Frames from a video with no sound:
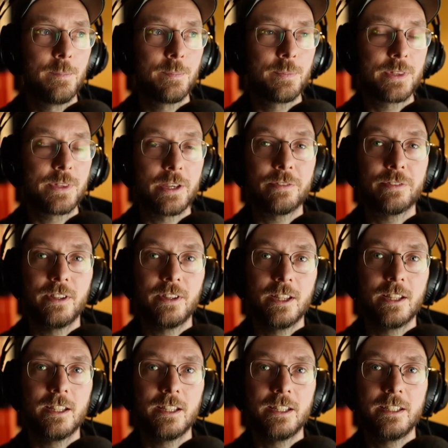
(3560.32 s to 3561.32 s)

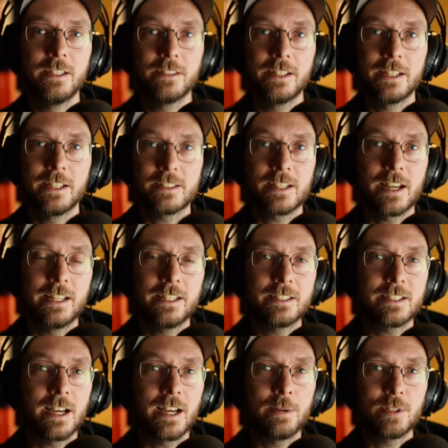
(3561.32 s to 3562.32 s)
definitely exciting
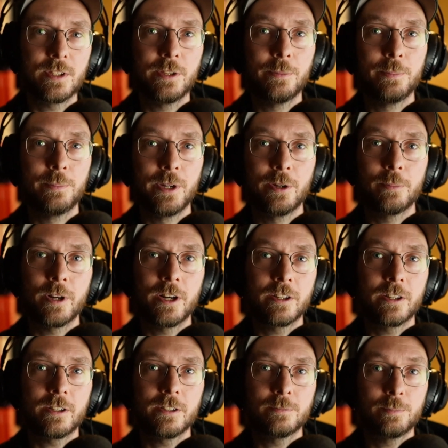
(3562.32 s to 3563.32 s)
times in the bear
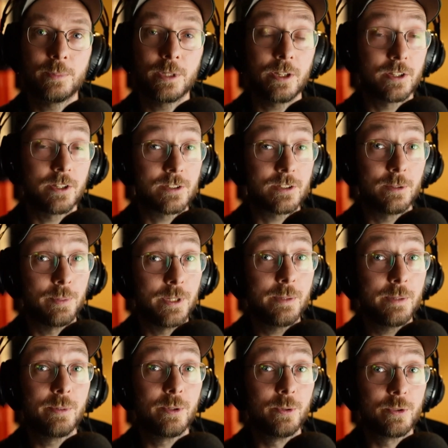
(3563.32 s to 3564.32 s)
market, because the
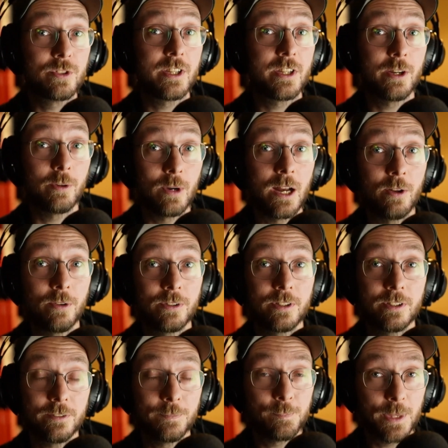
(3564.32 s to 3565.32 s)
people who stay around
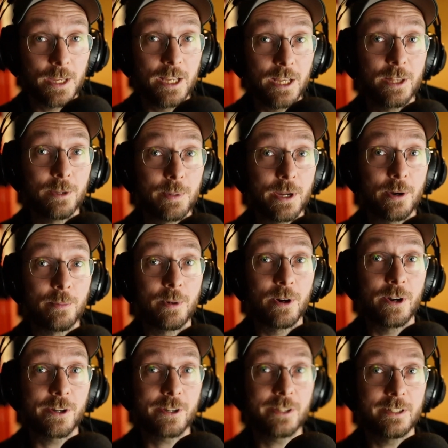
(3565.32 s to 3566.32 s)
in the bear
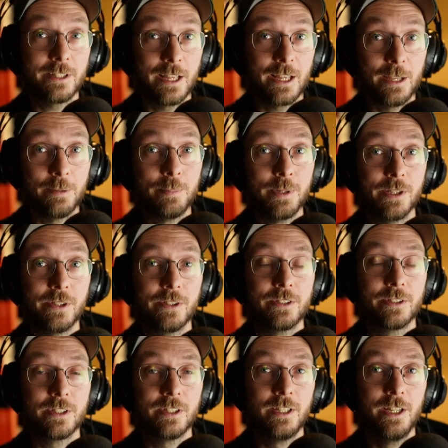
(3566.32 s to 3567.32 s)
market and
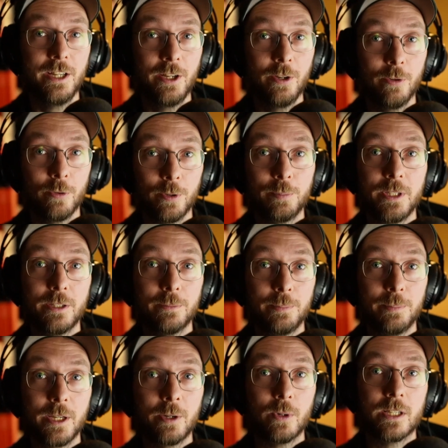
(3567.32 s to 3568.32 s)
build will be the
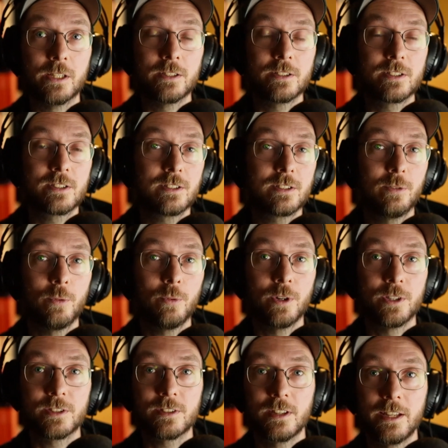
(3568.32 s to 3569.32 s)
big winners
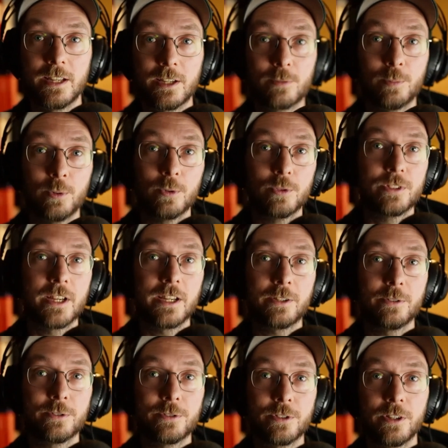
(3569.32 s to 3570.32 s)
once the next bull
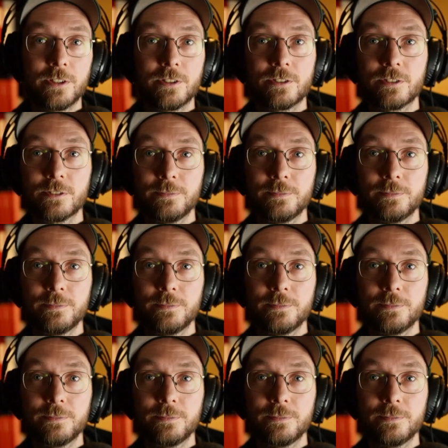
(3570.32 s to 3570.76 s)
cycle starts.